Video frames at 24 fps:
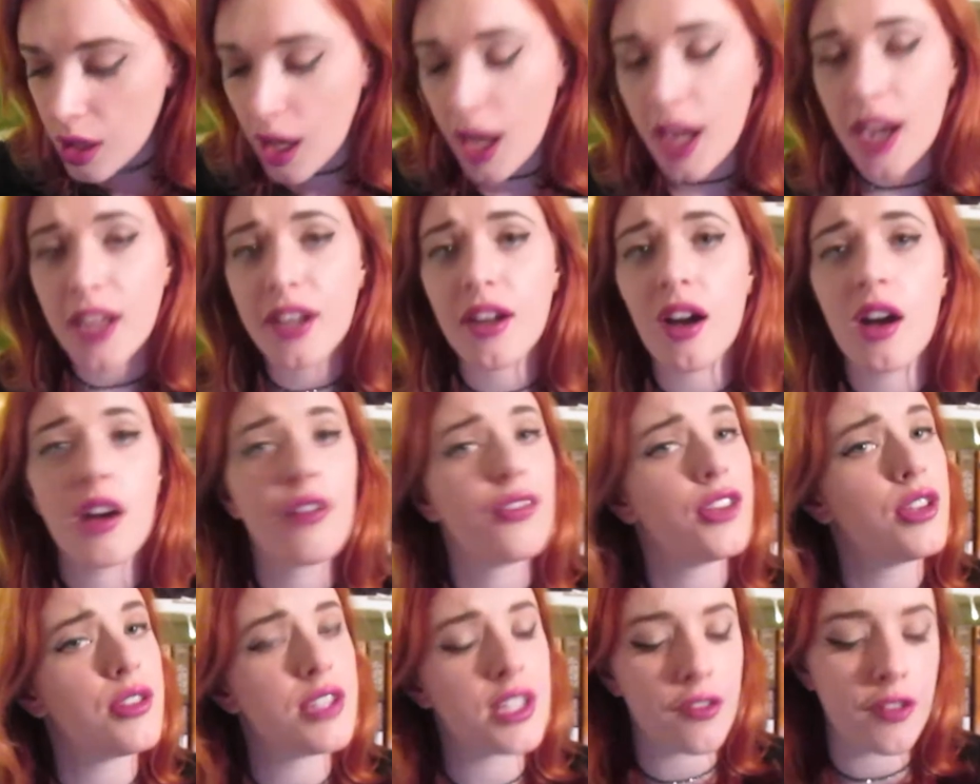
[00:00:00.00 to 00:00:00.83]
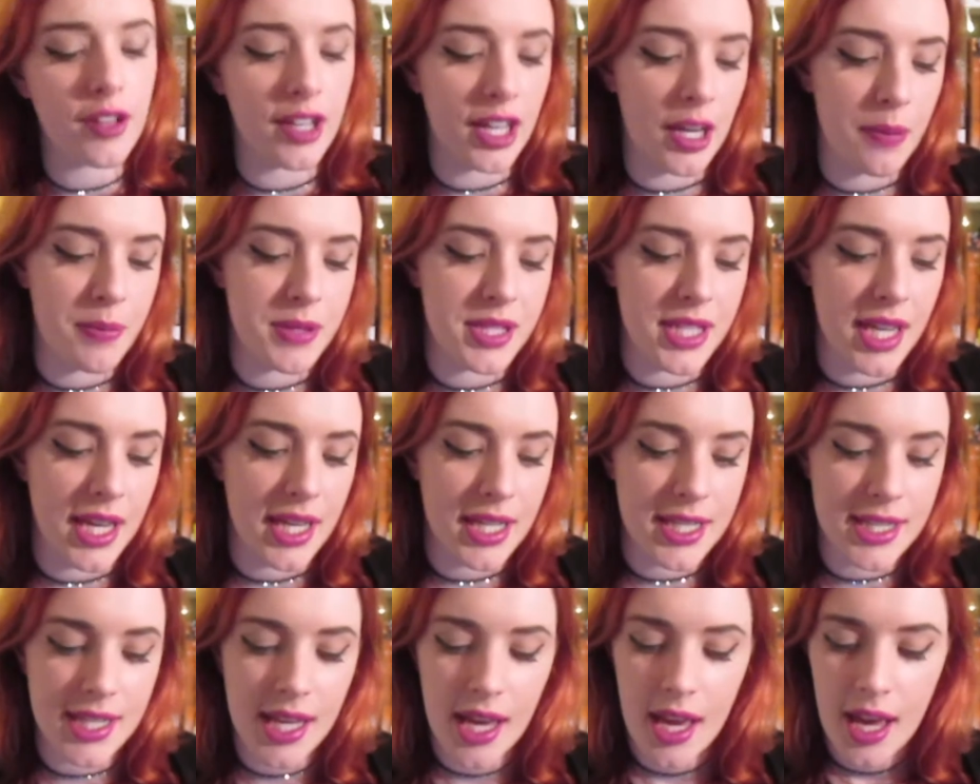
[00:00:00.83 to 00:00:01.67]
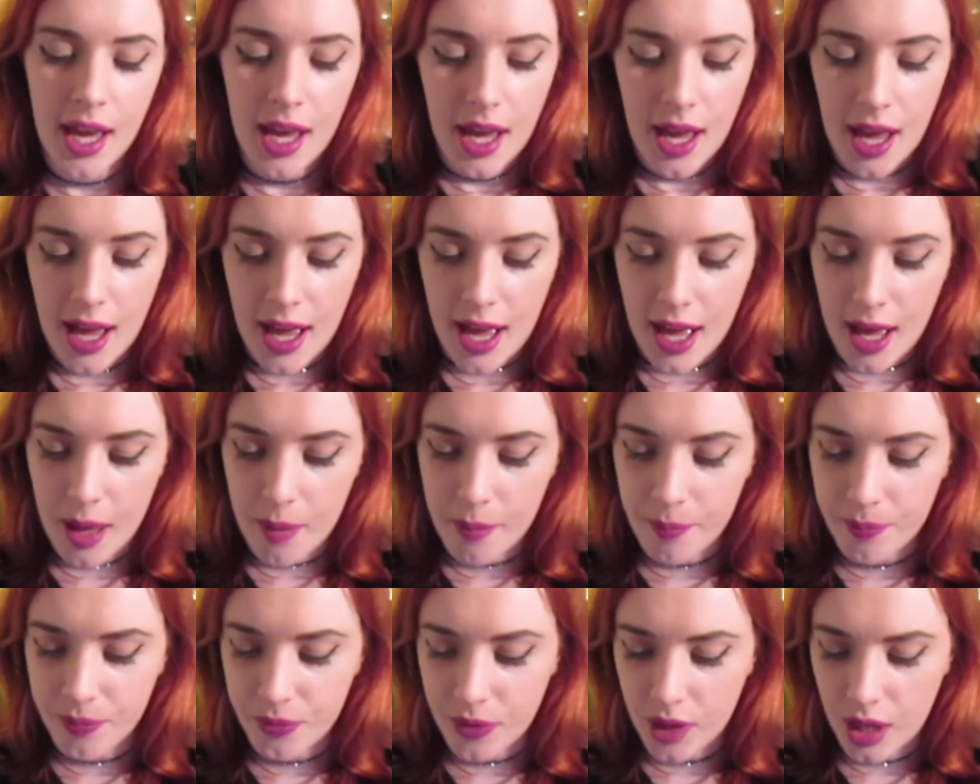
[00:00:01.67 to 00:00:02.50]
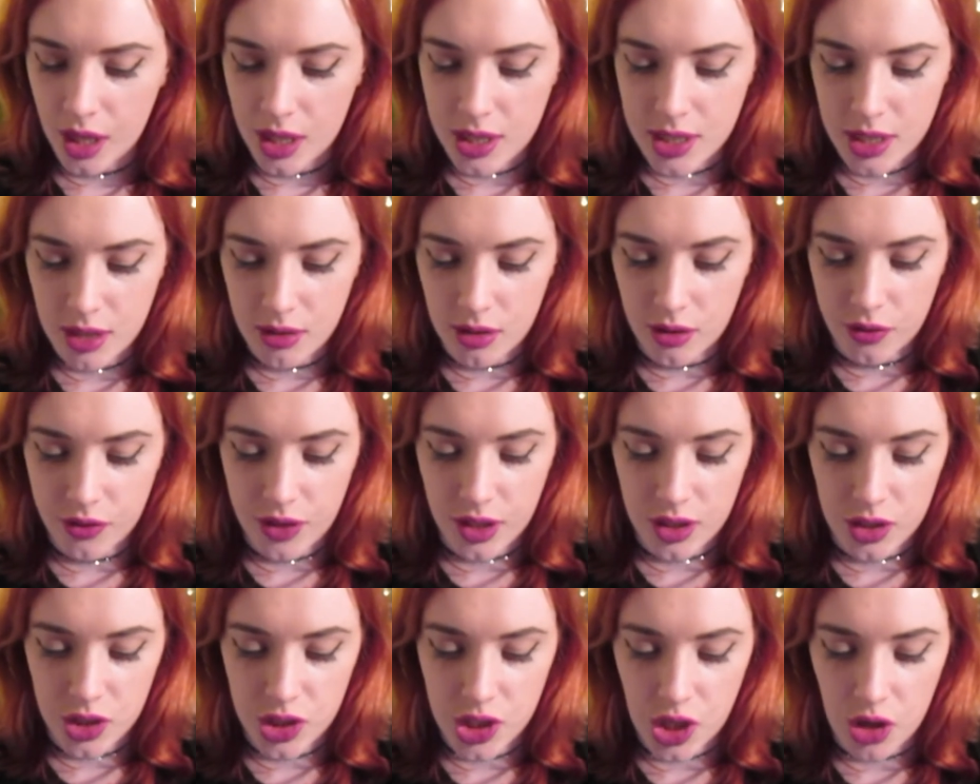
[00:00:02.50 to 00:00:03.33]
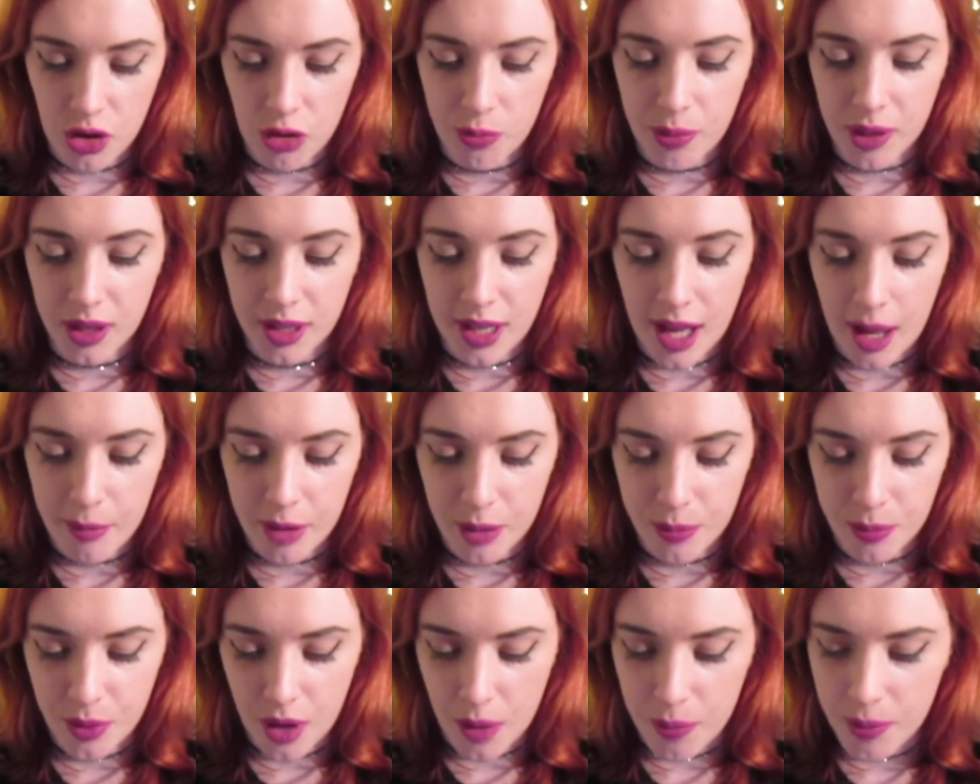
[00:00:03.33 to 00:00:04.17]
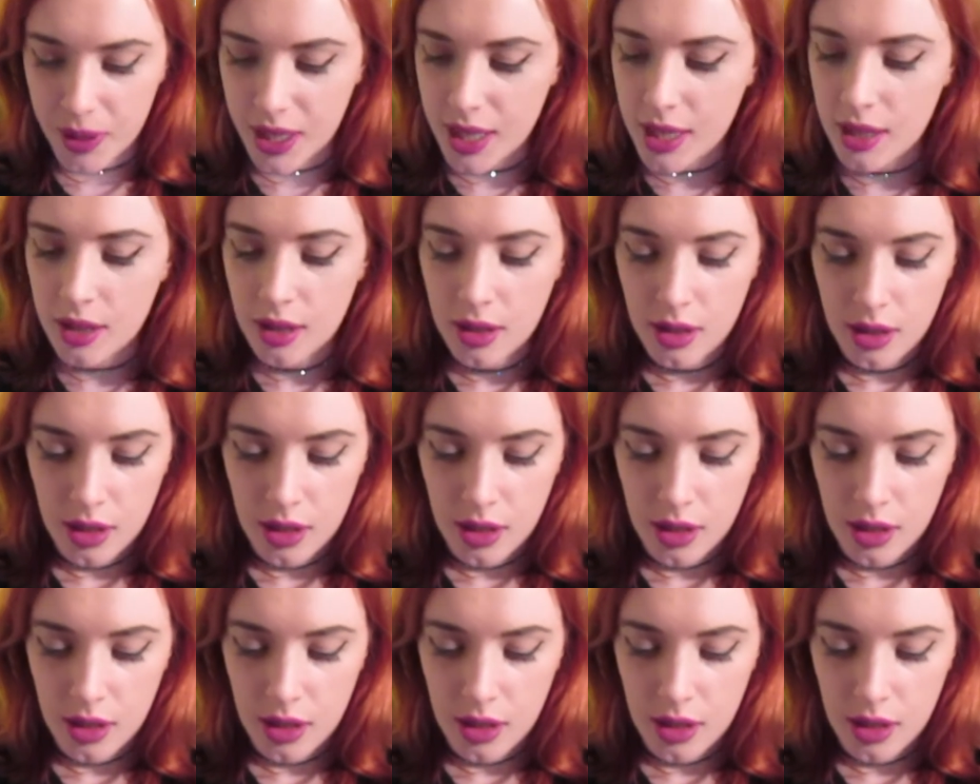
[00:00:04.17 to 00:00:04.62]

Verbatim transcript: And I got a few different lipsticks. Um, I don't know if they'll show up on camera properly.